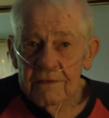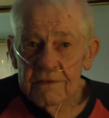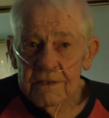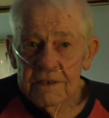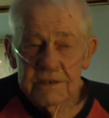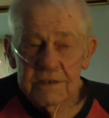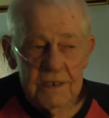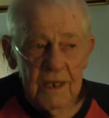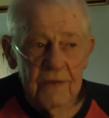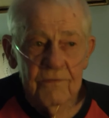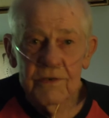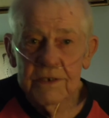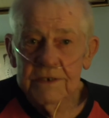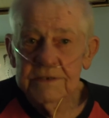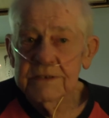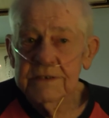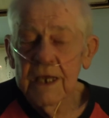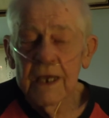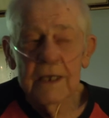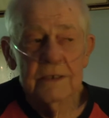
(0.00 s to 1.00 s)
The
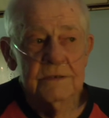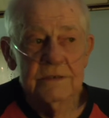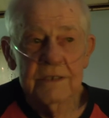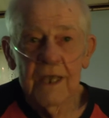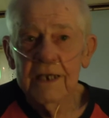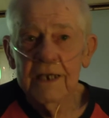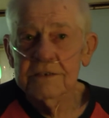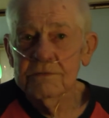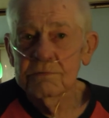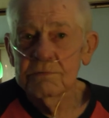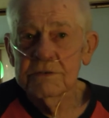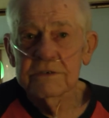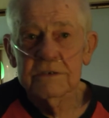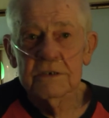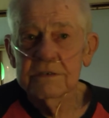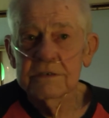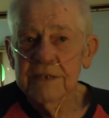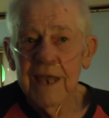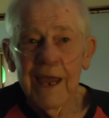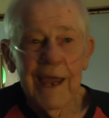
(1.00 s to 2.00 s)
seventies, gay sex was
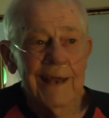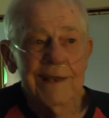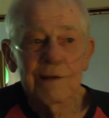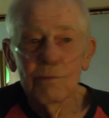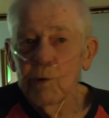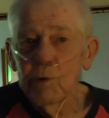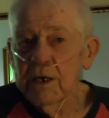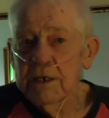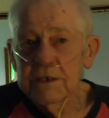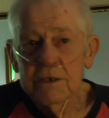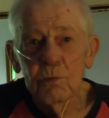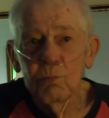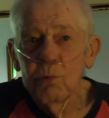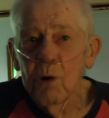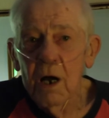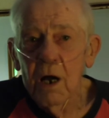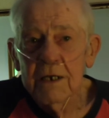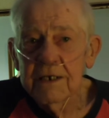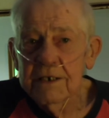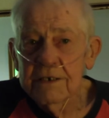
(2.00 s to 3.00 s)
just any way you
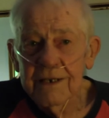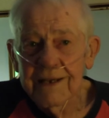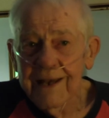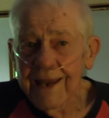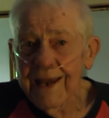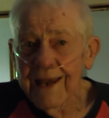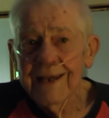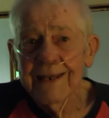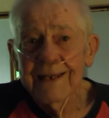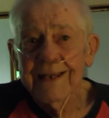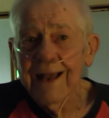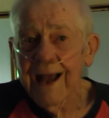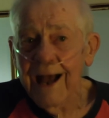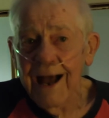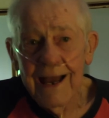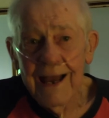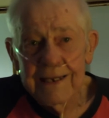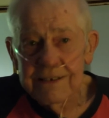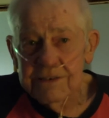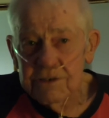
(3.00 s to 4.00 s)
wanted it, any
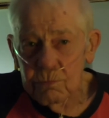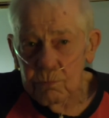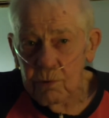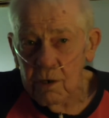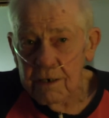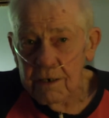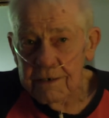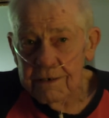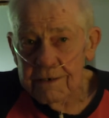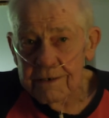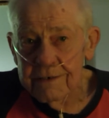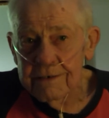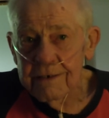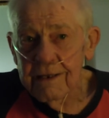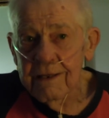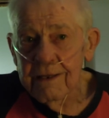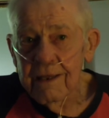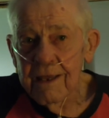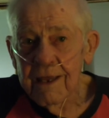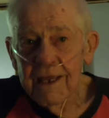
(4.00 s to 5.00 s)
kind you wanted it,
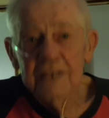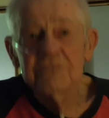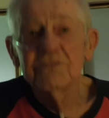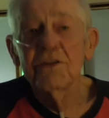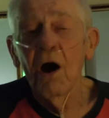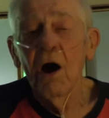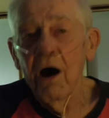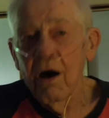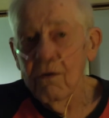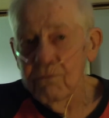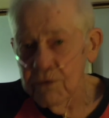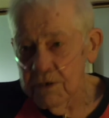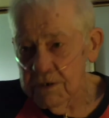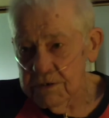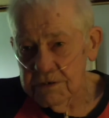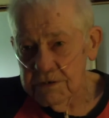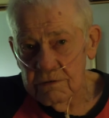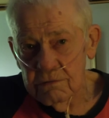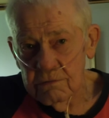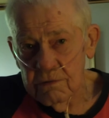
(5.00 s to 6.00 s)
as often
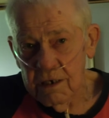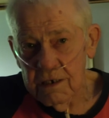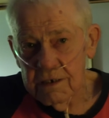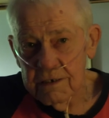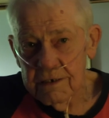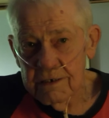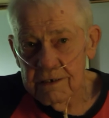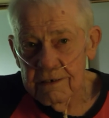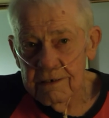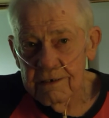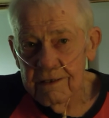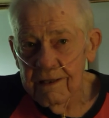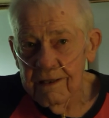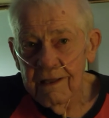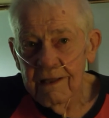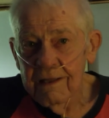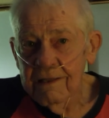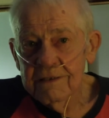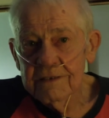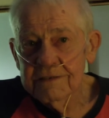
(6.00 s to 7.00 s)
as you wanted it.
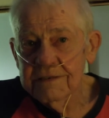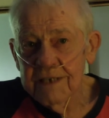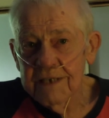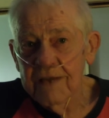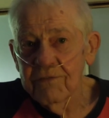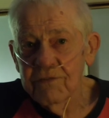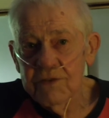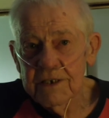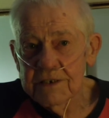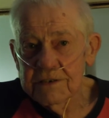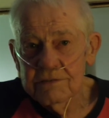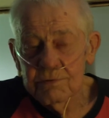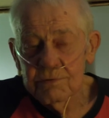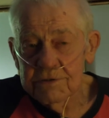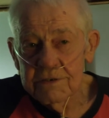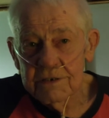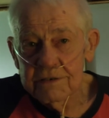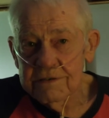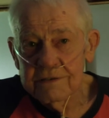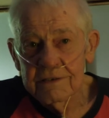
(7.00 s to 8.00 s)
The seventies were
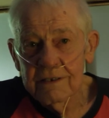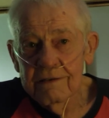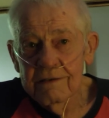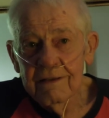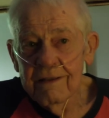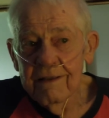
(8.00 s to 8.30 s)
just...